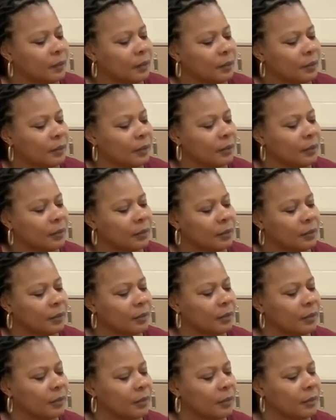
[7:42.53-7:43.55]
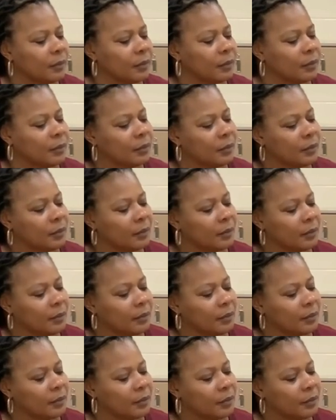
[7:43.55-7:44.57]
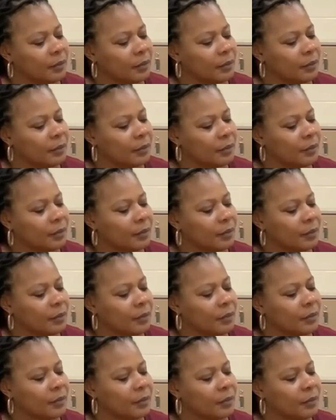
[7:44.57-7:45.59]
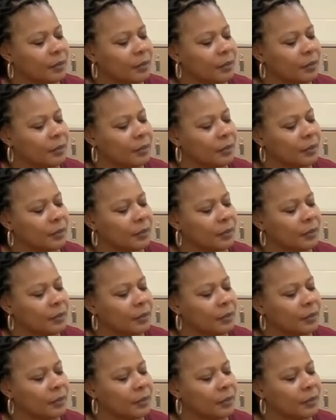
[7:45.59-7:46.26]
This person isn't speaking.